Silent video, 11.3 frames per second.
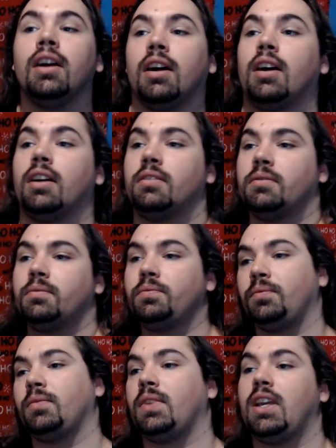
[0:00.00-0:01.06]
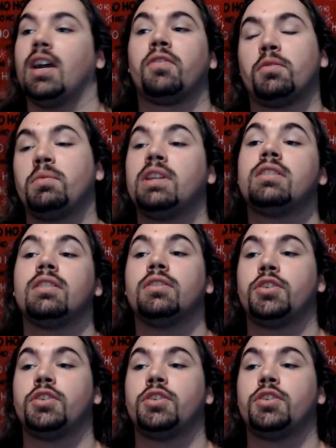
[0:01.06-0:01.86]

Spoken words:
The government